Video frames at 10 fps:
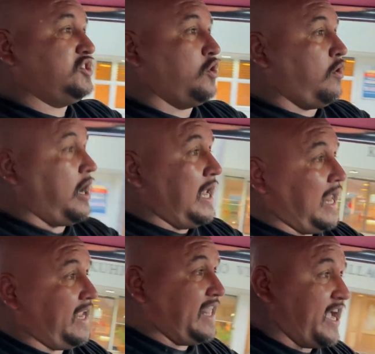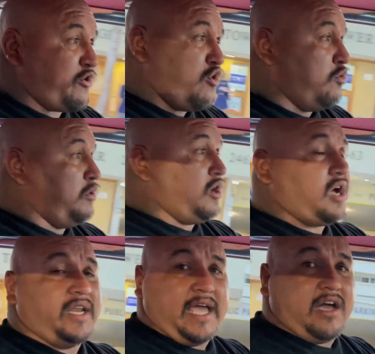So I like that chrome look
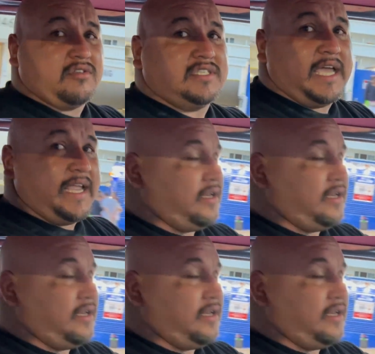on the outside.